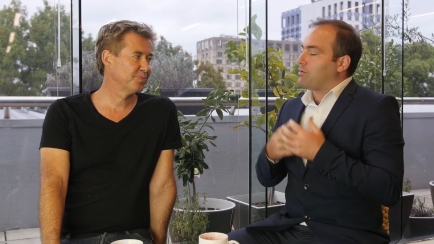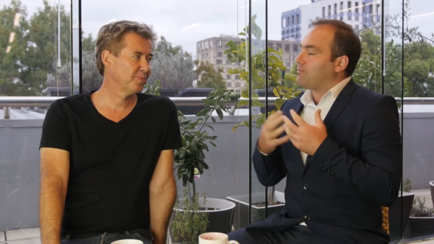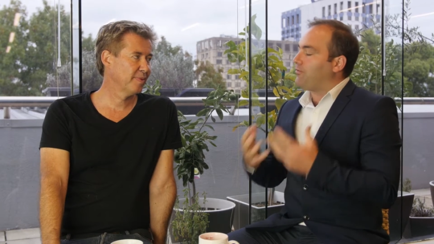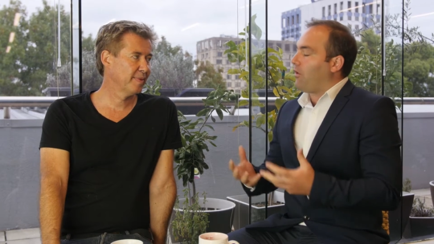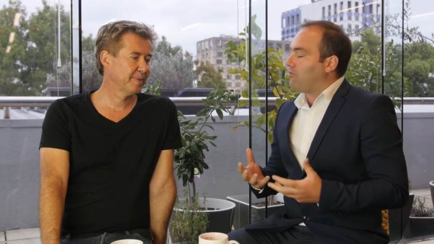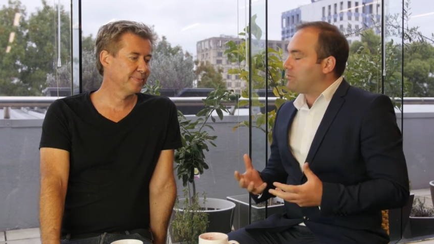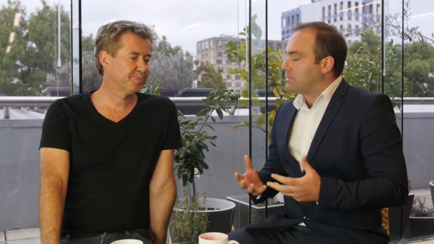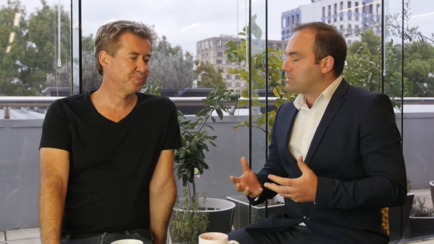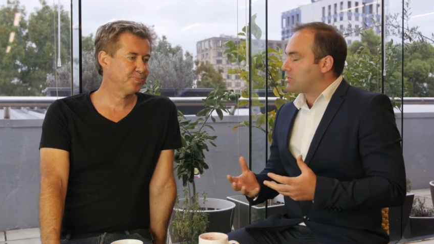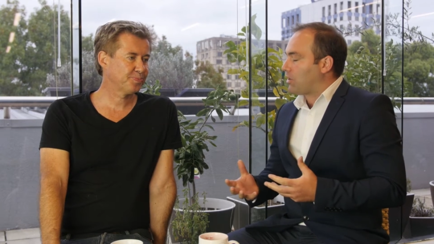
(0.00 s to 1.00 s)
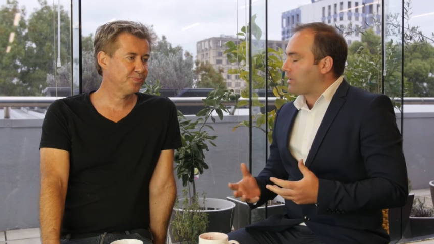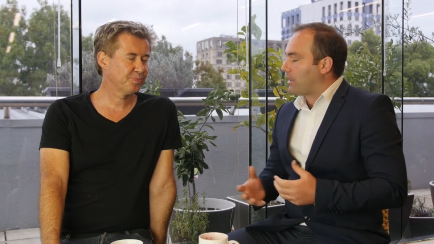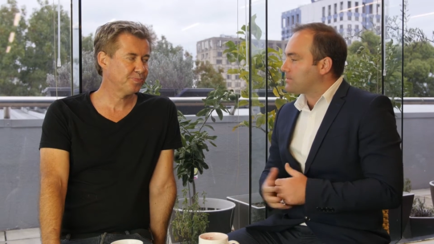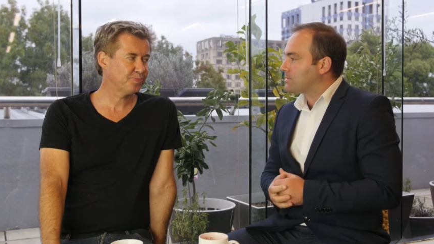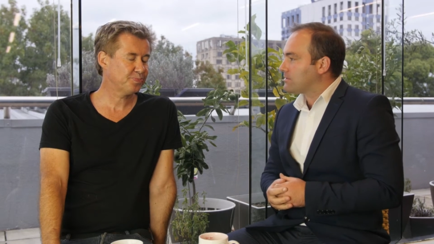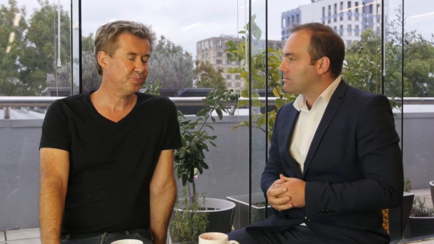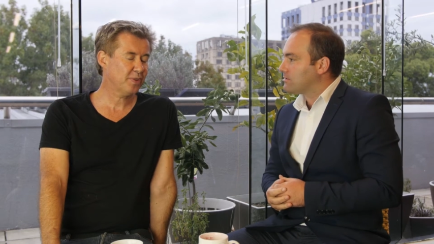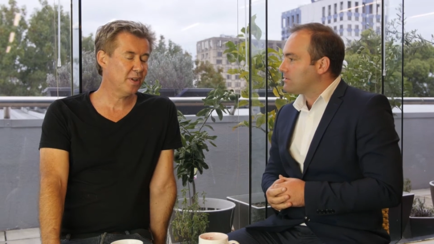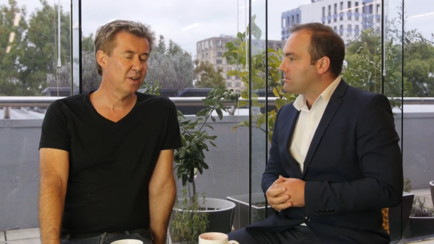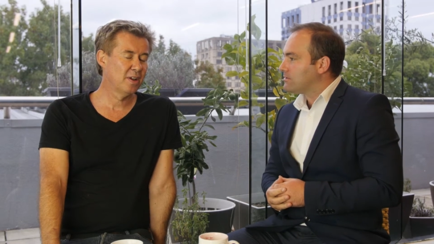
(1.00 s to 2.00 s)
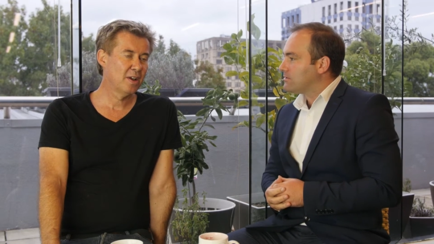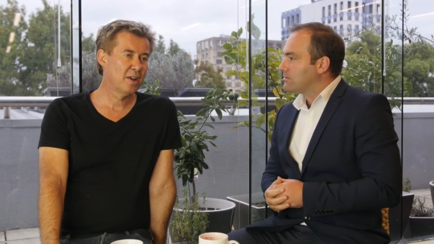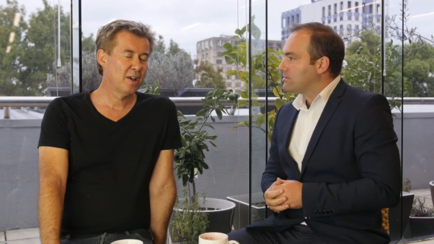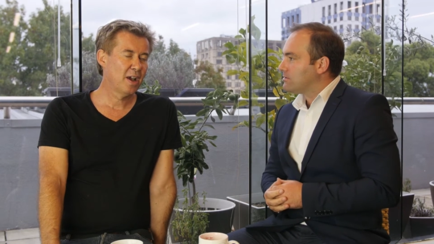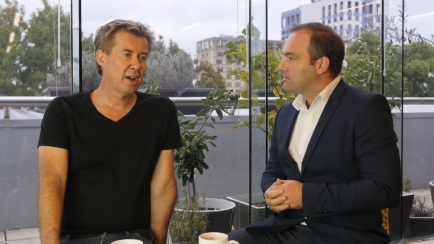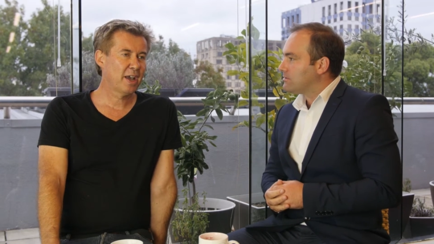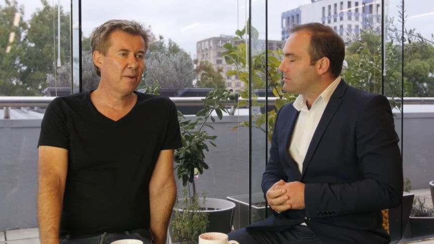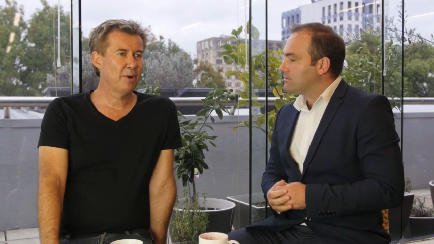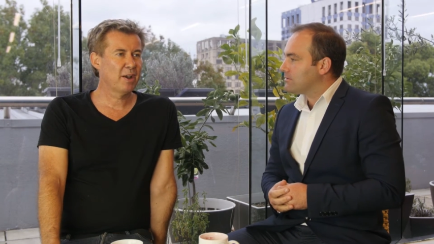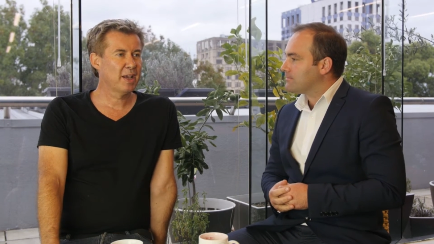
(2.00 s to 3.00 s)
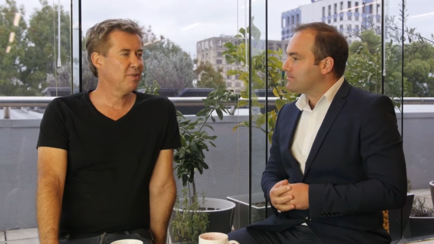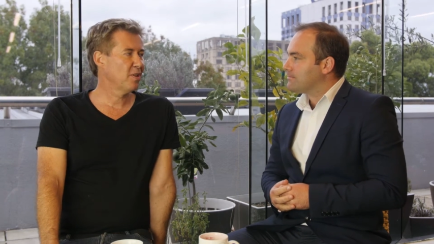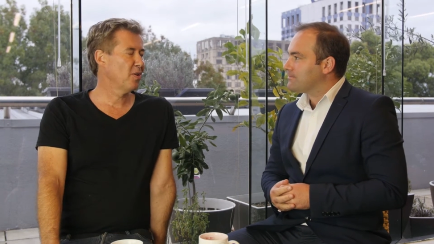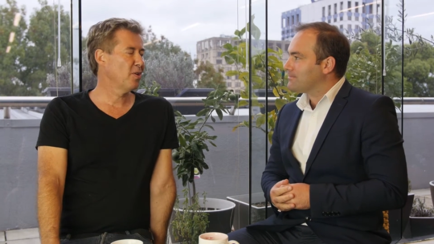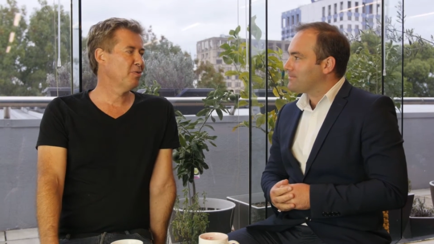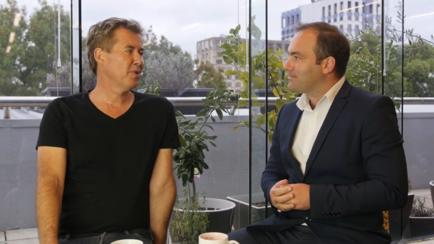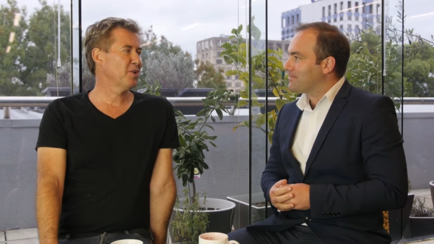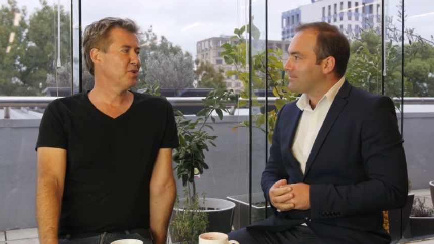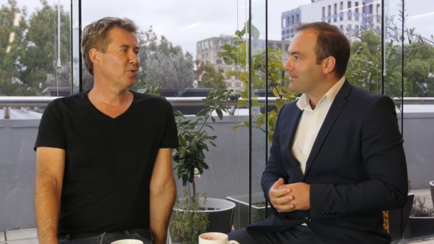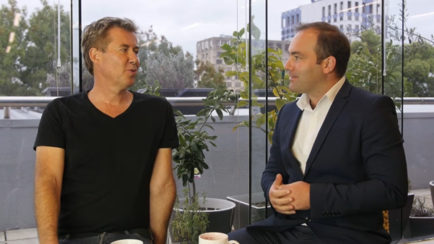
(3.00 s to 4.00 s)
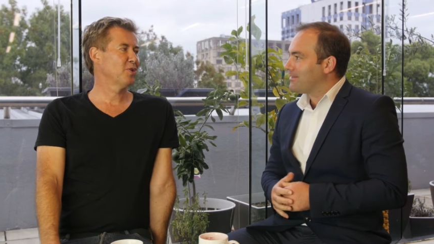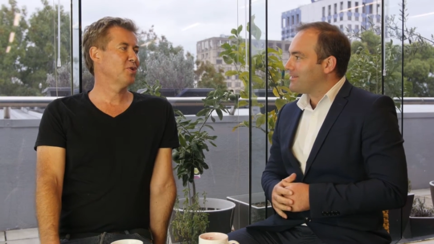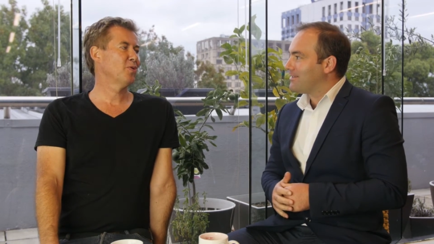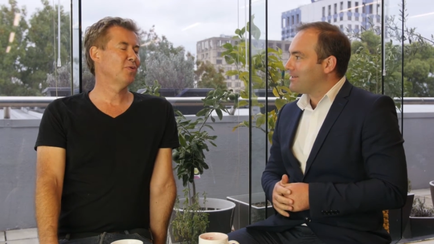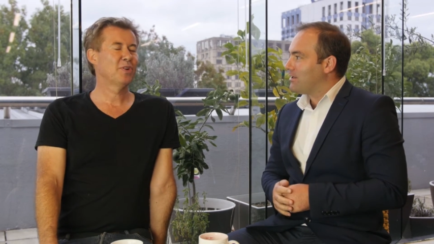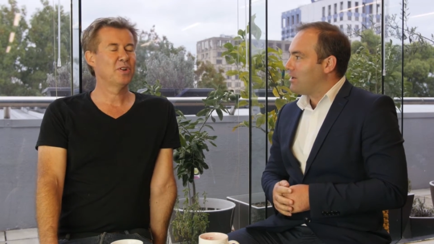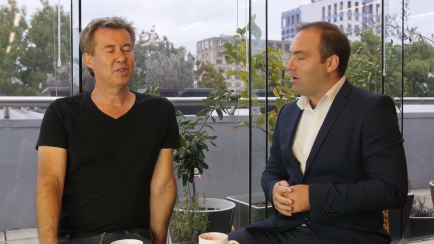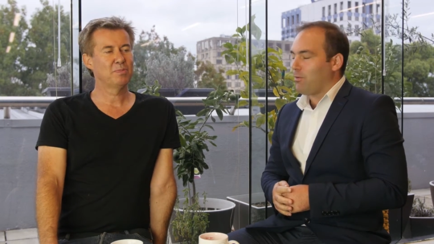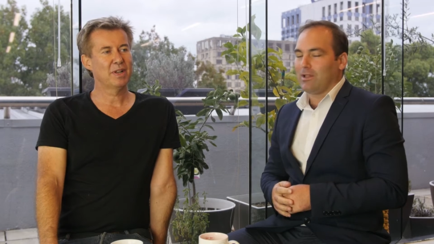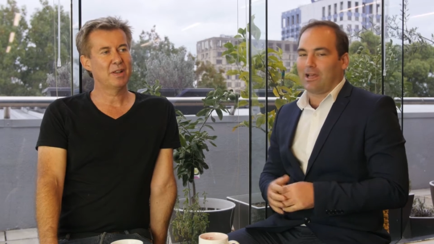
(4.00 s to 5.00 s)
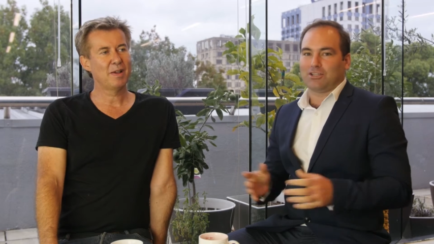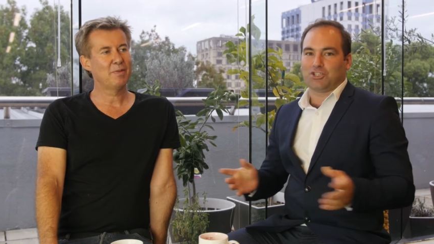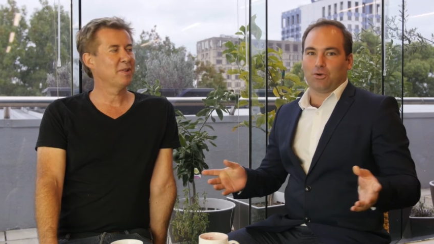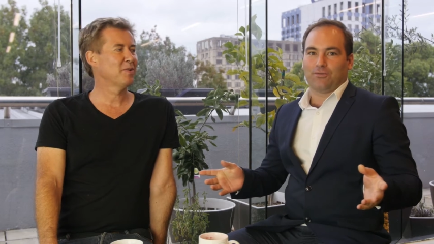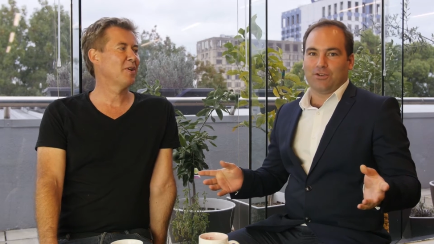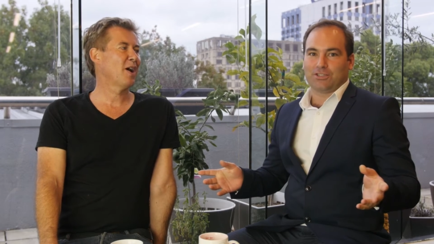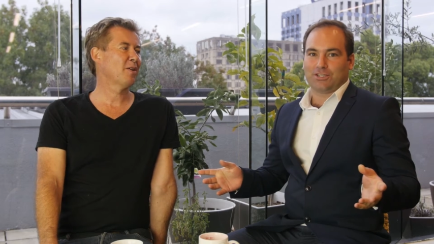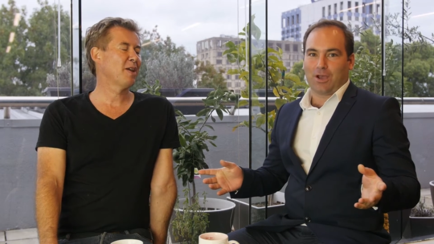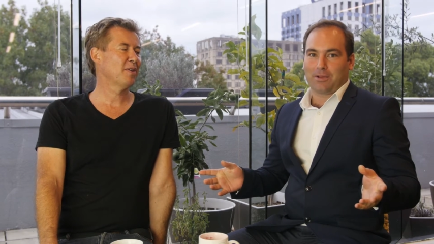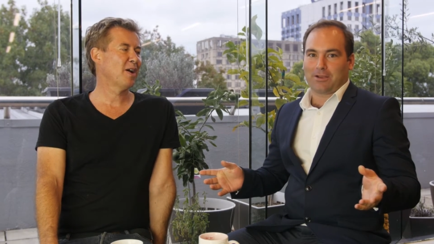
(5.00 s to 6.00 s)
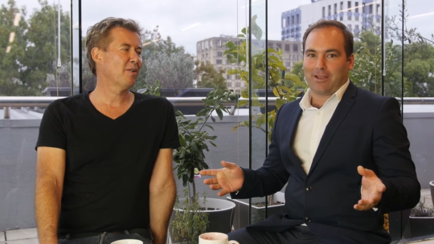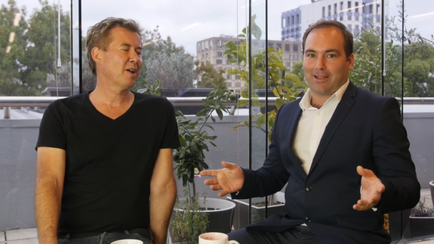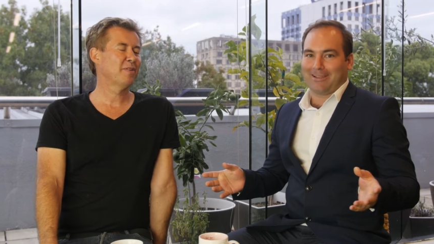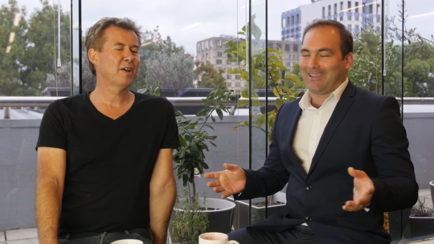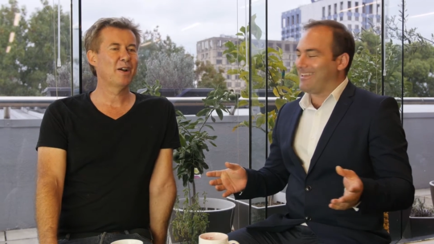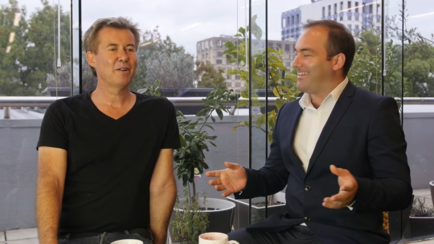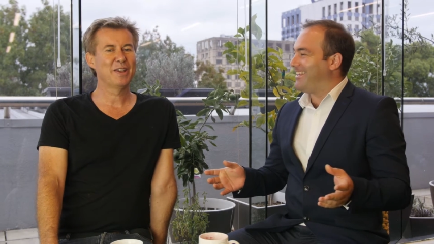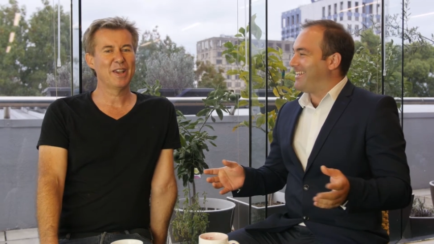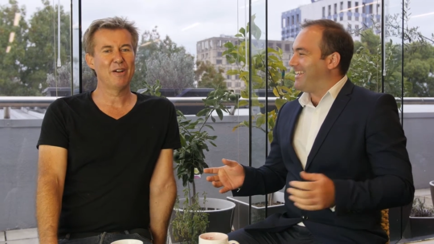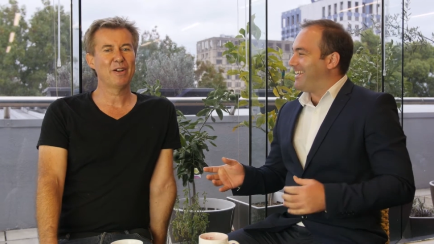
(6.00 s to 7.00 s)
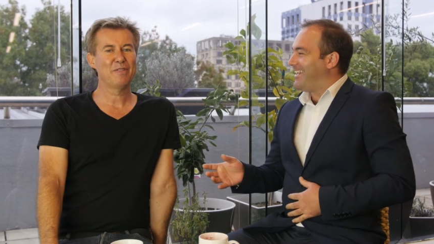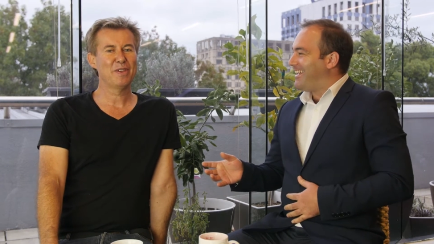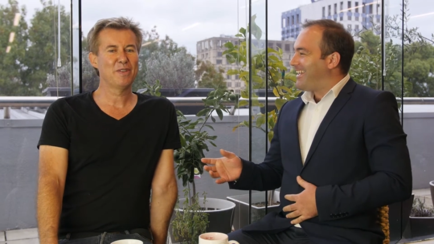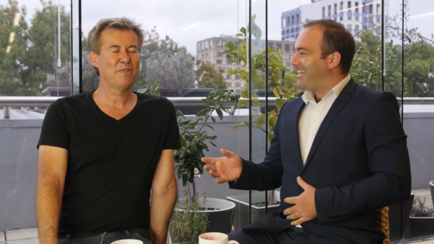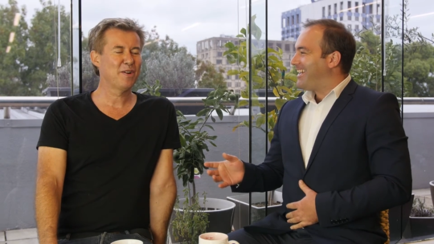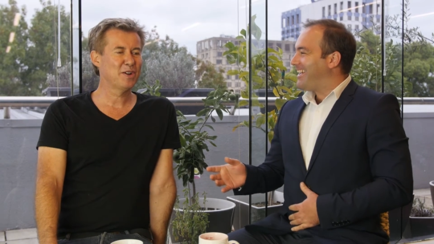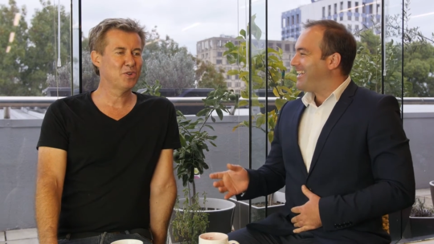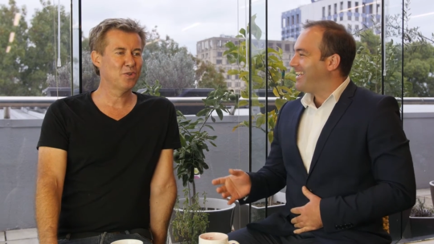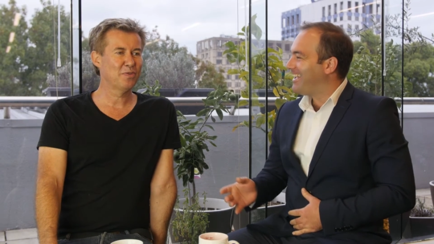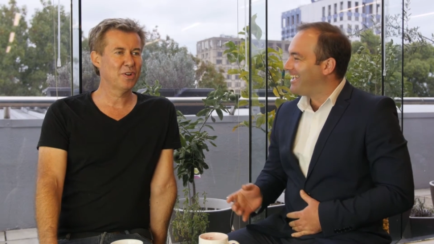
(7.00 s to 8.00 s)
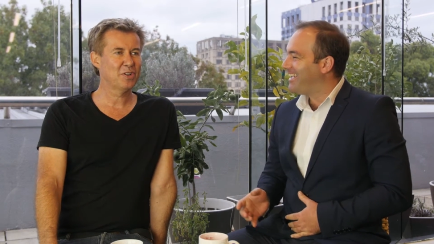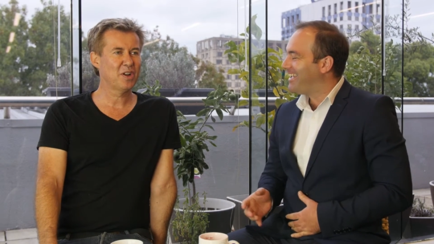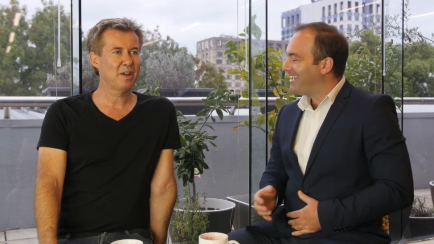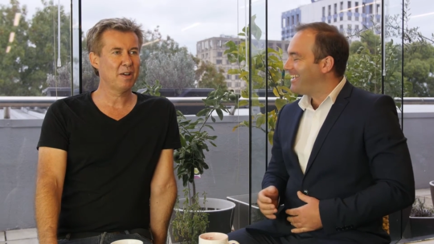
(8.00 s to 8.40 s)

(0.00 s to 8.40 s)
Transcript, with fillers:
Speaker 1: your involvement in startups.
Speaker 2: Okay, well, I can give you the long version or the short version. We like the short version, don't we, Craig? I'll give, I'll, yeah, I'll give you the very short version. I,